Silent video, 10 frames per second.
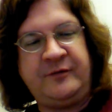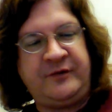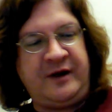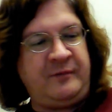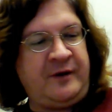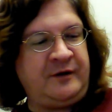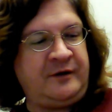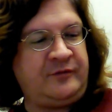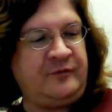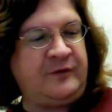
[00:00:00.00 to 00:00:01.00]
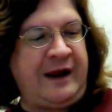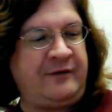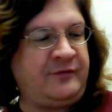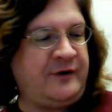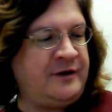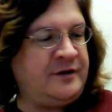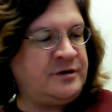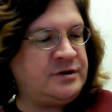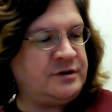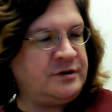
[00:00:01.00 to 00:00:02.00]
Some steampunk from Cat
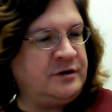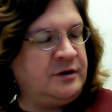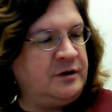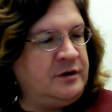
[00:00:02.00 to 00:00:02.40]
French, and